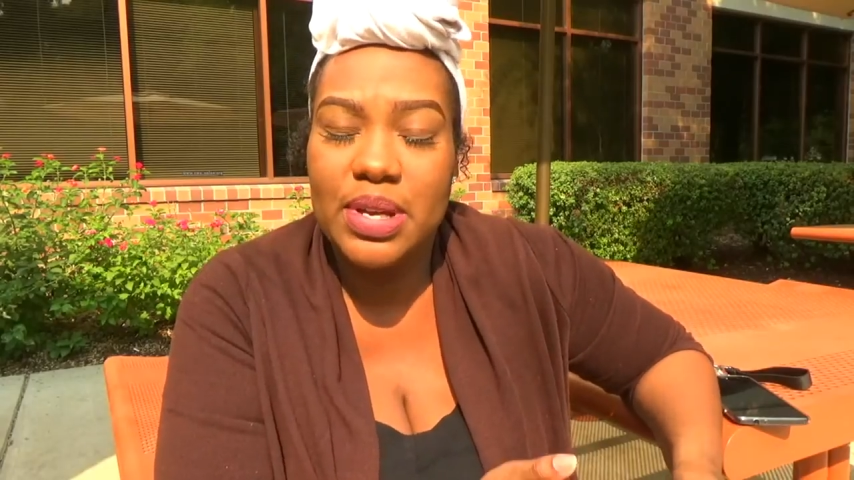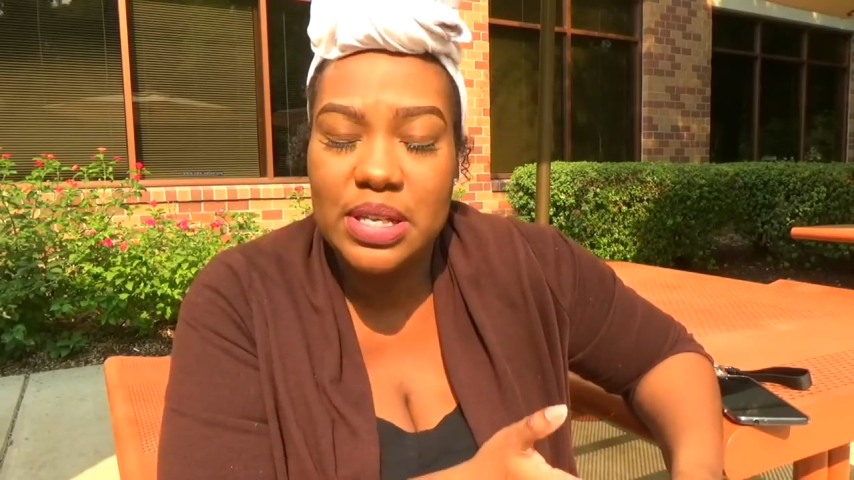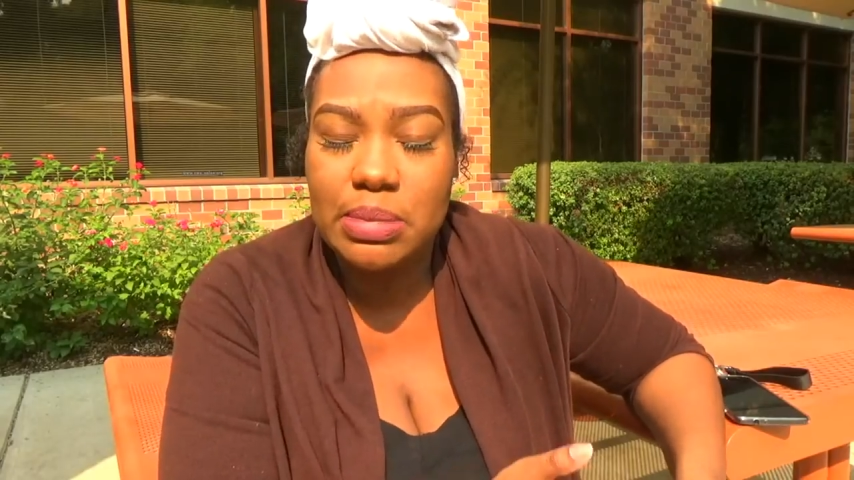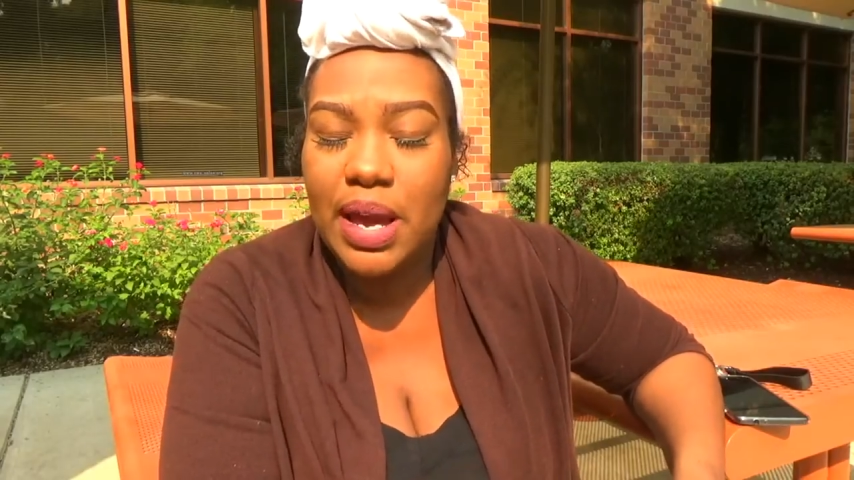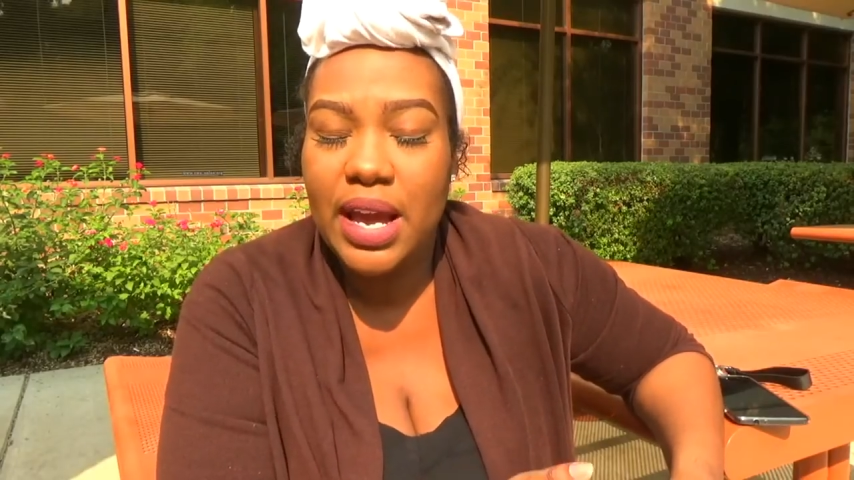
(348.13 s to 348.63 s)

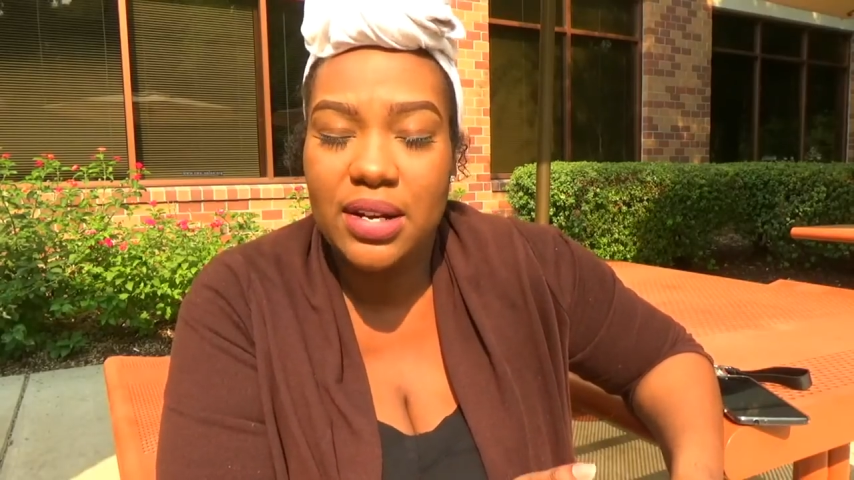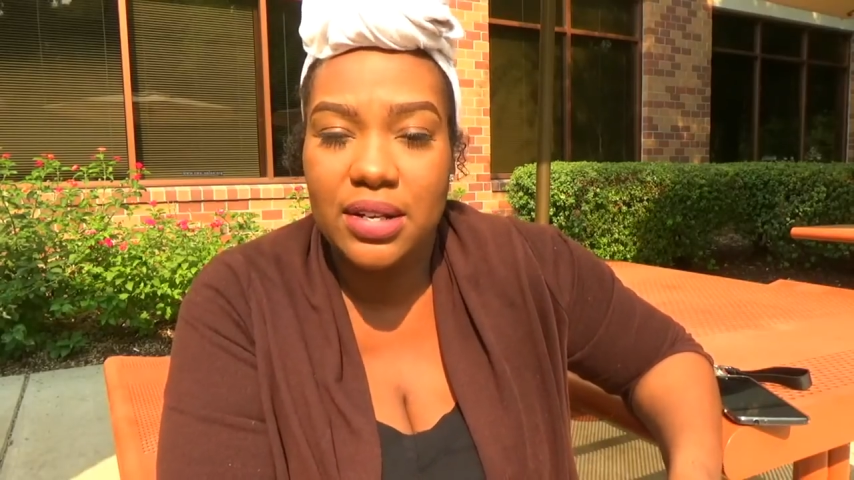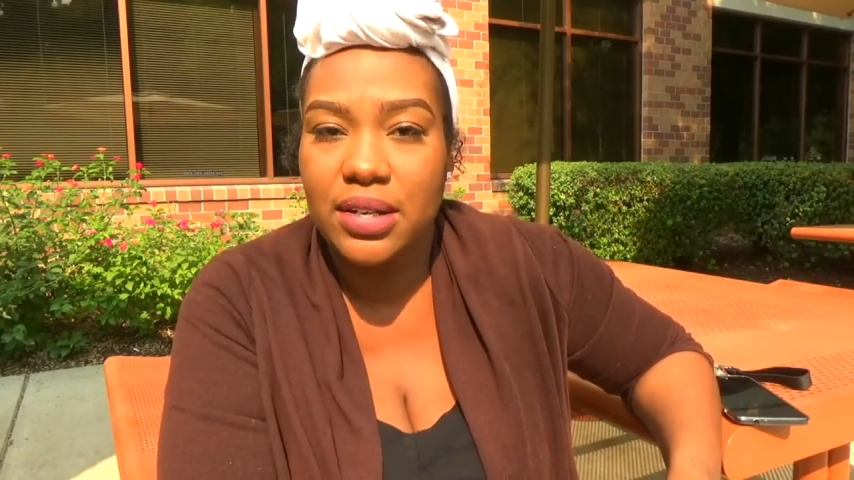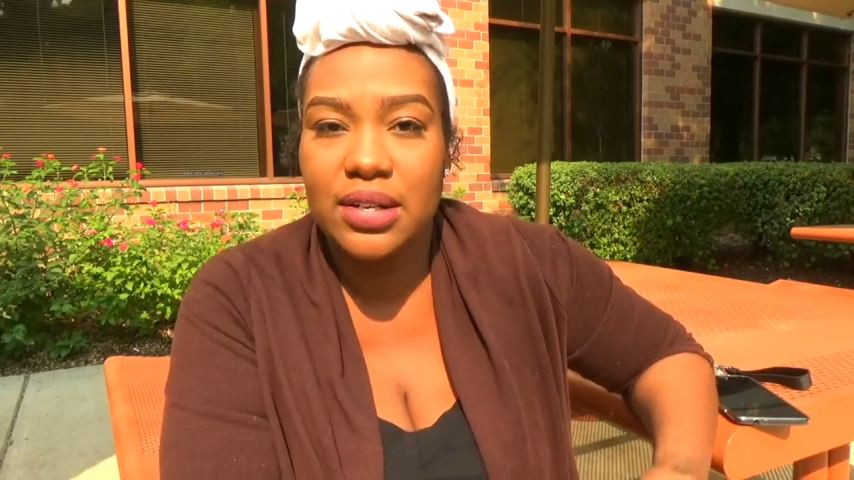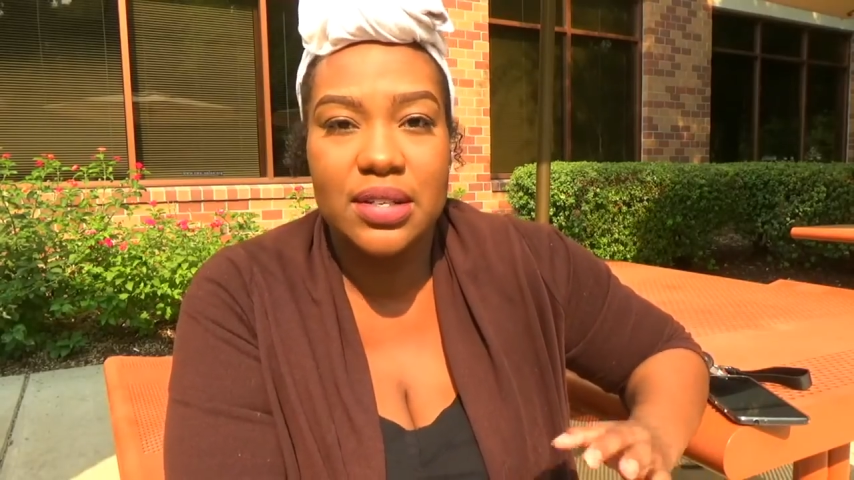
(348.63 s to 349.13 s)
men's
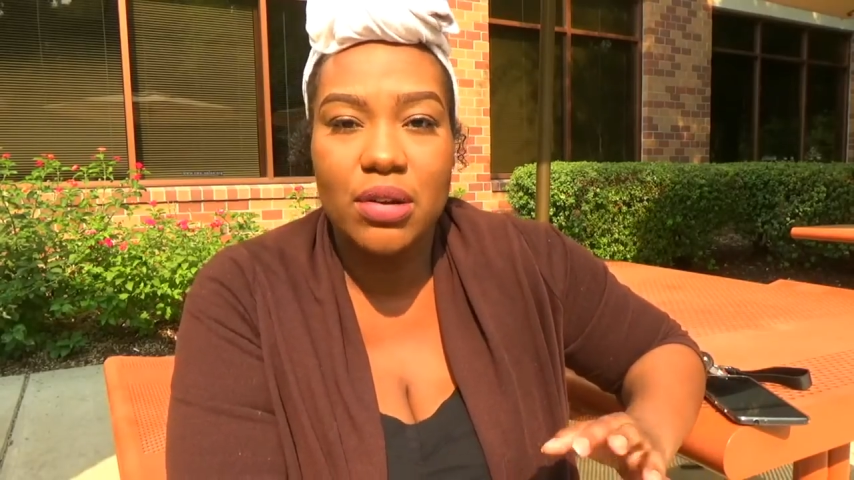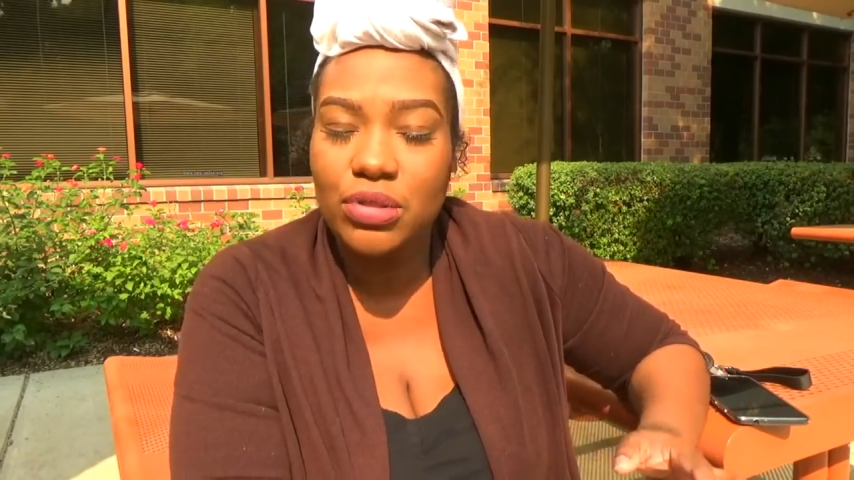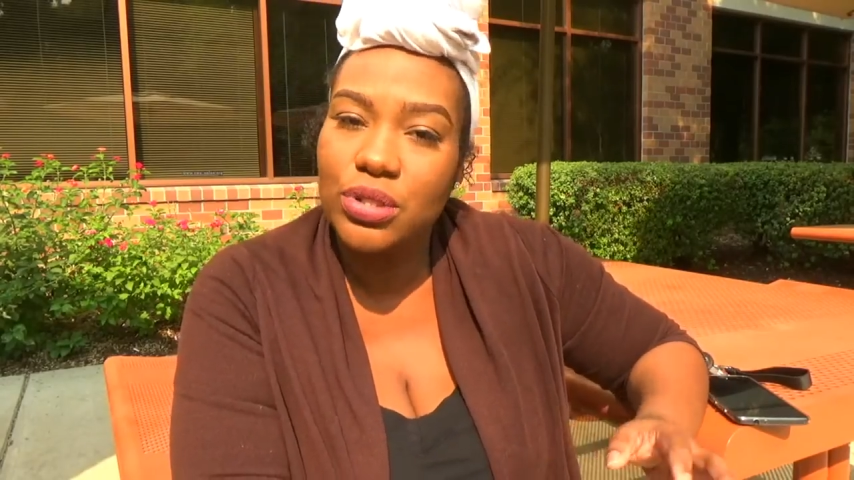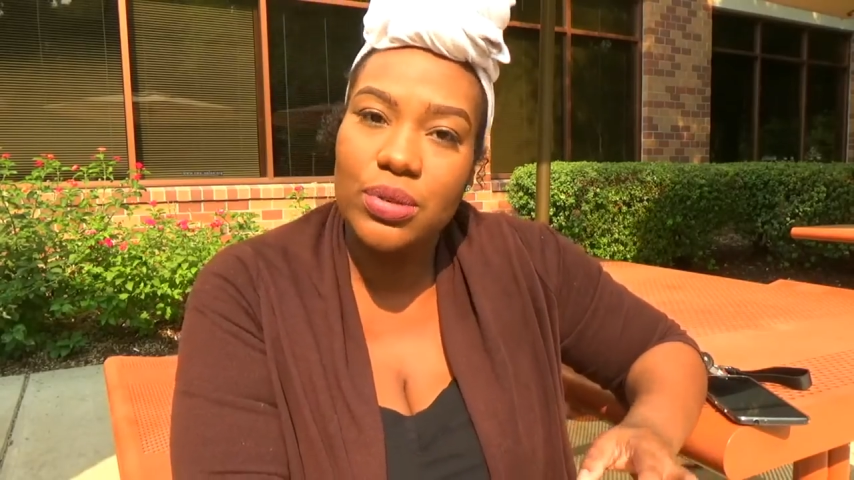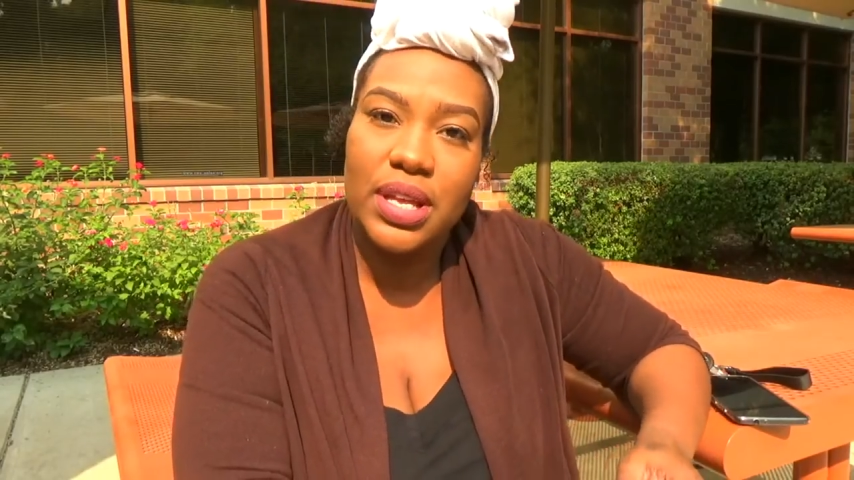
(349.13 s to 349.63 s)
manhood.
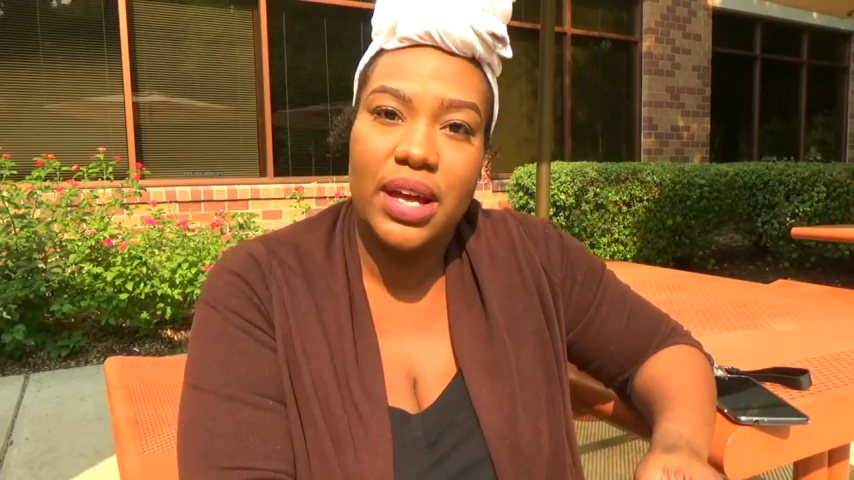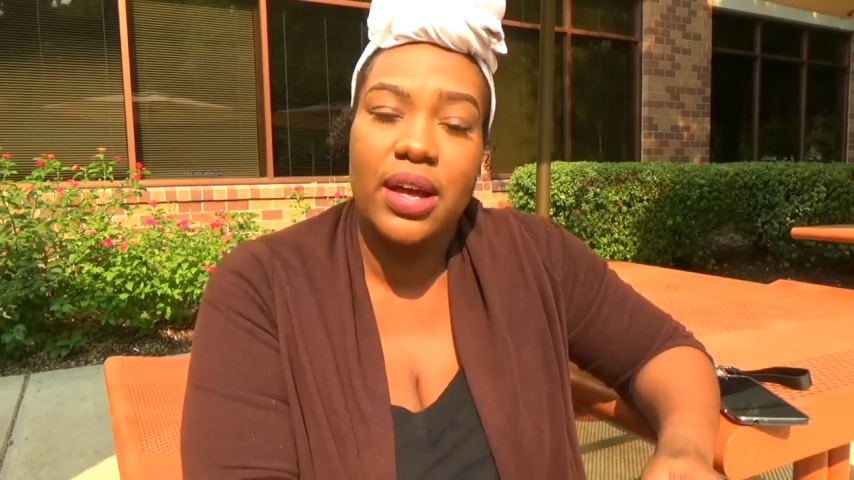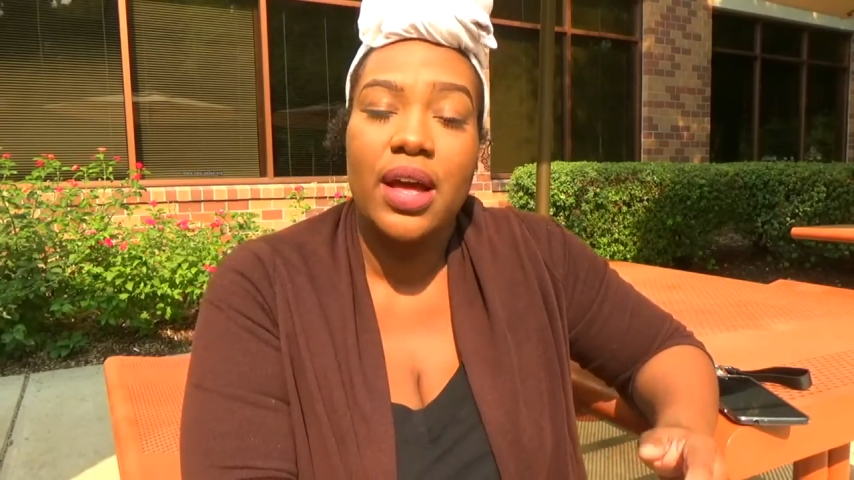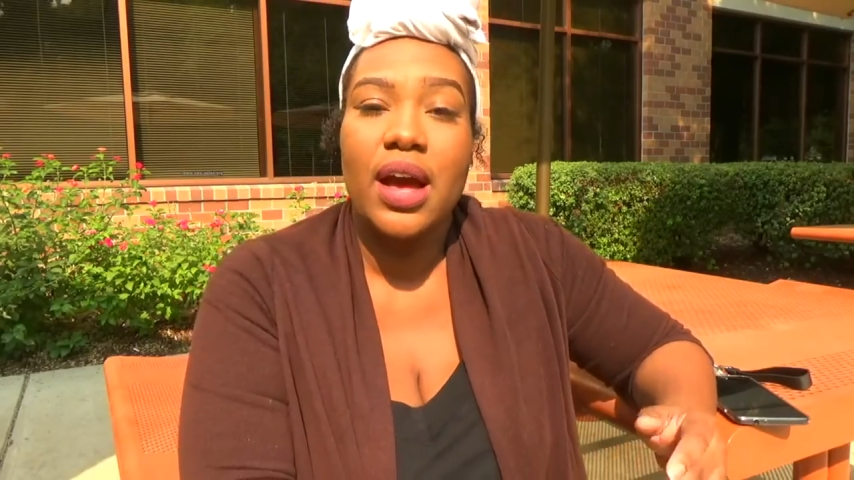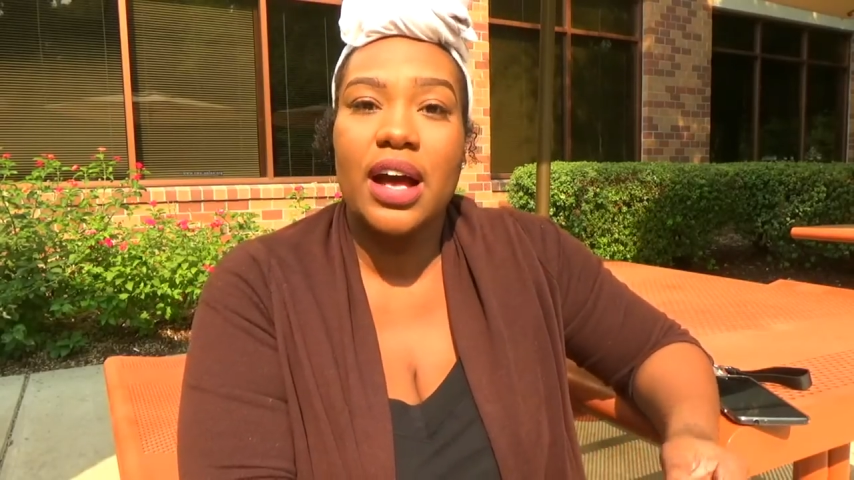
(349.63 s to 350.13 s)
Don't do that.